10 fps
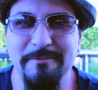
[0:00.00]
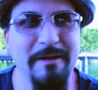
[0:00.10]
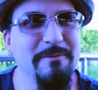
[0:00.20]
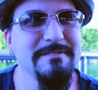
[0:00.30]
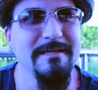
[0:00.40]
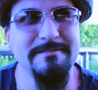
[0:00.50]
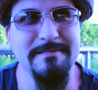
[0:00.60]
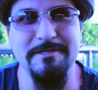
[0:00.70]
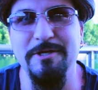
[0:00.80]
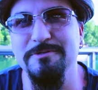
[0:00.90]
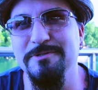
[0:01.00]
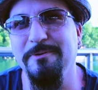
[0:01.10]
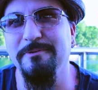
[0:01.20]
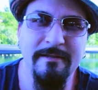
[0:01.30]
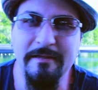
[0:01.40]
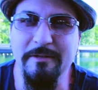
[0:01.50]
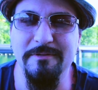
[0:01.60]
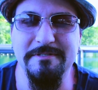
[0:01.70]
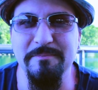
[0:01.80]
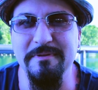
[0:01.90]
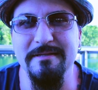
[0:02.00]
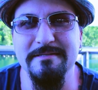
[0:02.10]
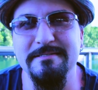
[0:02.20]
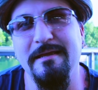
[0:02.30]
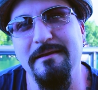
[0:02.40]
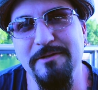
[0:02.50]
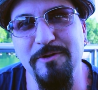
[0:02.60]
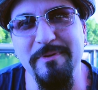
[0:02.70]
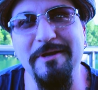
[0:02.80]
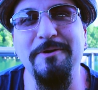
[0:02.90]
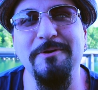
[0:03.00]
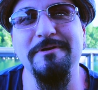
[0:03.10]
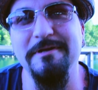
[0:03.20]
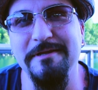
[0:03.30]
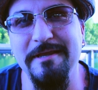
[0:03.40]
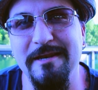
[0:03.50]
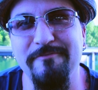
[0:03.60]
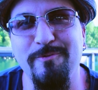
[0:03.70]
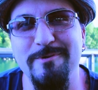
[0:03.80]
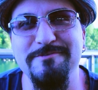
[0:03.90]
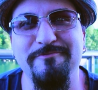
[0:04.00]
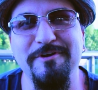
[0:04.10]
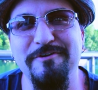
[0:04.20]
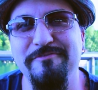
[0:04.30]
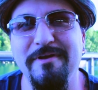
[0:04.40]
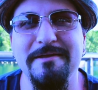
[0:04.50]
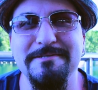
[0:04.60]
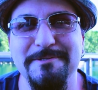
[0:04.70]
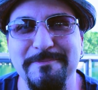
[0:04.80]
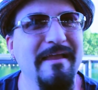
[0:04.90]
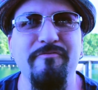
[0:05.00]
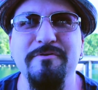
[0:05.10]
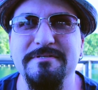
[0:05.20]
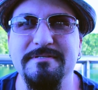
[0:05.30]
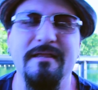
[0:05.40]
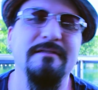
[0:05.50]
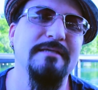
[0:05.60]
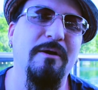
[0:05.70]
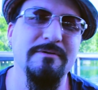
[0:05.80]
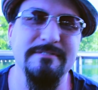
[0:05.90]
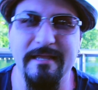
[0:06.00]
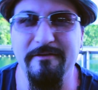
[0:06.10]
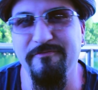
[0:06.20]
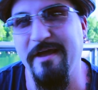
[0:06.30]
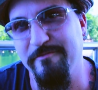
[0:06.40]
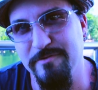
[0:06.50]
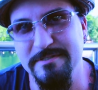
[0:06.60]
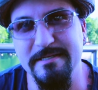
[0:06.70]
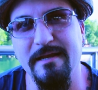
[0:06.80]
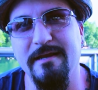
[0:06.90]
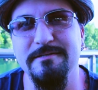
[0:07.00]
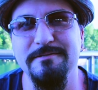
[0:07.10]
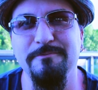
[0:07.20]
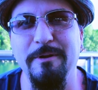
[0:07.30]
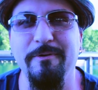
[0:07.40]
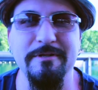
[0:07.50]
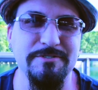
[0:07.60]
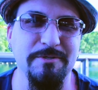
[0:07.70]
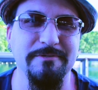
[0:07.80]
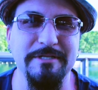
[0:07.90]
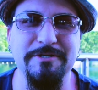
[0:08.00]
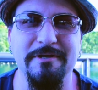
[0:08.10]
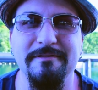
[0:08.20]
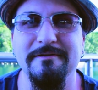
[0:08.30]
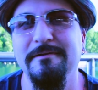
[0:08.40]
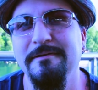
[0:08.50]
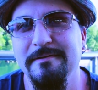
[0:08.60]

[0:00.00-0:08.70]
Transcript: When I was like 6 years old, he looked at me and said, "You'd be a good-looking kid if it wasn't for your face." Ever since I was like 5 or 6, we would insult each other.